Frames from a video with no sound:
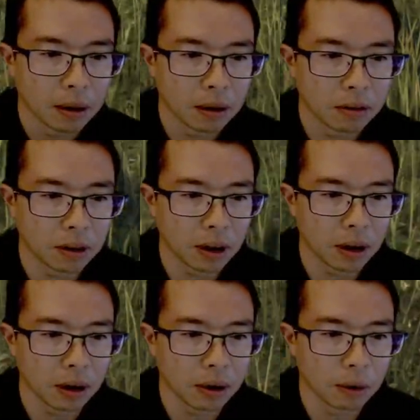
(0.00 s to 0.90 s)
You
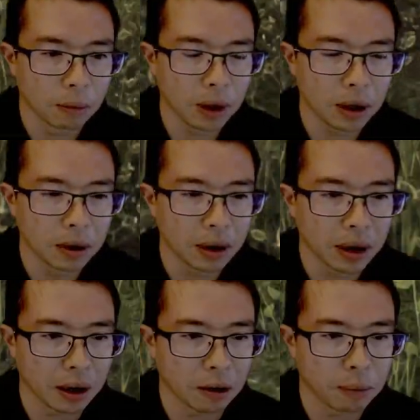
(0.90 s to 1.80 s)
see, we could look
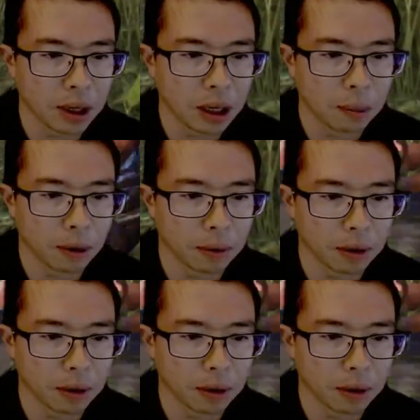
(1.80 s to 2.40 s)
at other people and